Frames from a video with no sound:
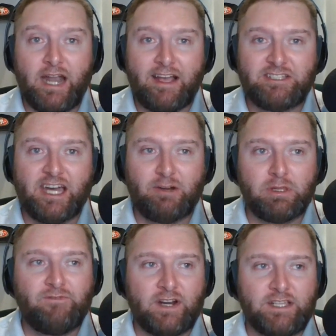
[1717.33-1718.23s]
And I actually got a
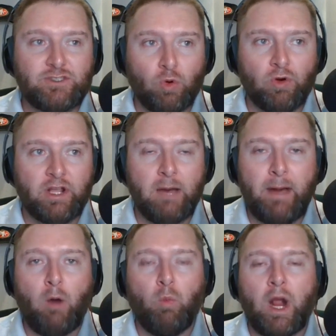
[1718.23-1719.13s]
really funny story
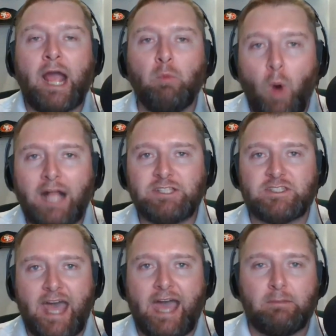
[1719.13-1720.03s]
about where I
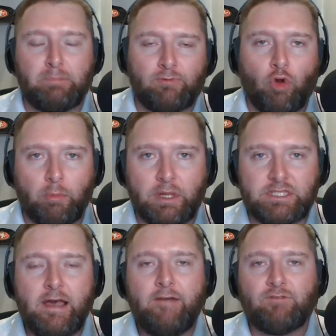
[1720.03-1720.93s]
watched that
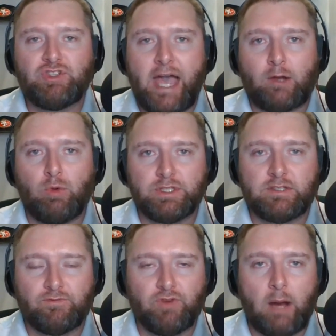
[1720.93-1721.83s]
performance for Zach
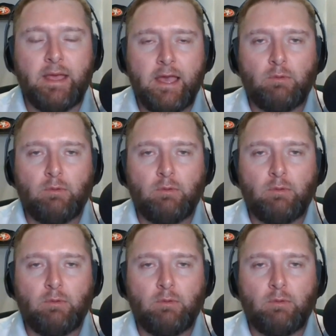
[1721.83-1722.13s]
Wilson from.